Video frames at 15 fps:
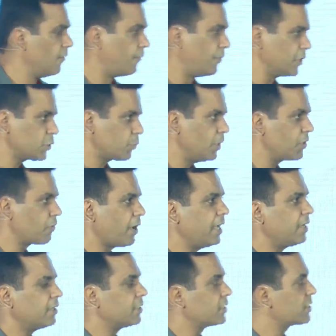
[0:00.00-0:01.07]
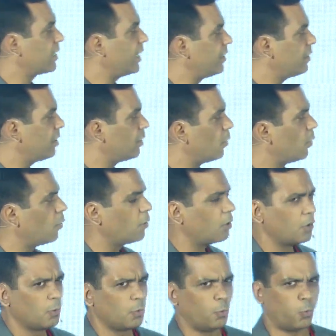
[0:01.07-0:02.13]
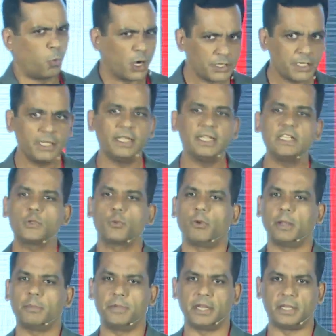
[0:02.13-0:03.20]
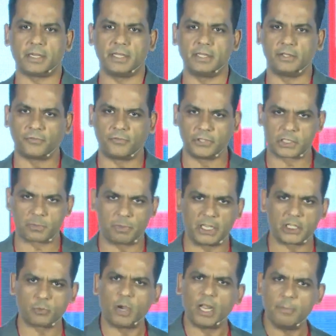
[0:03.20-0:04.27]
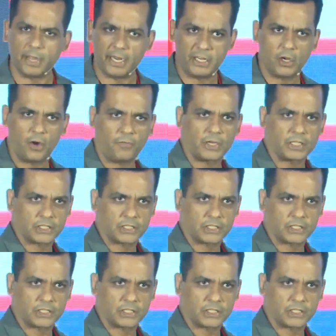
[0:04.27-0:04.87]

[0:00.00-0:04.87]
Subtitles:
First, we'll try and understand what is web data in the first place. While many of us